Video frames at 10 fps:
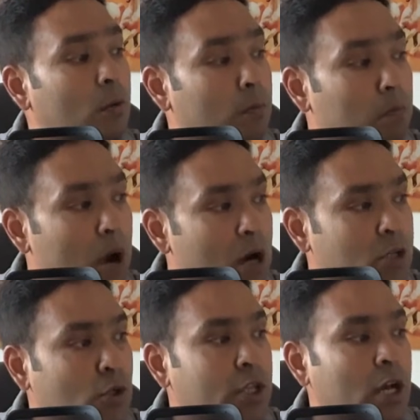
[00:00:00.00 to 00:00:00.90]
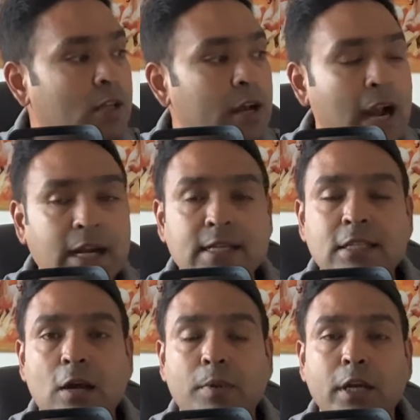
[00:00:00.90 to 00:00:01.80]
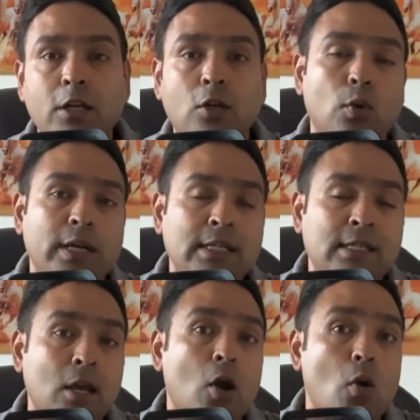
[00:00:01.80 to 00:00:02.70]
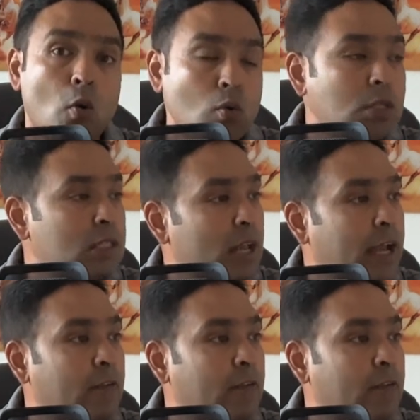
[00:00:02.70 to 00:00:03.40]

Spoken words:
Mars, on the other hand, is coming to its own sign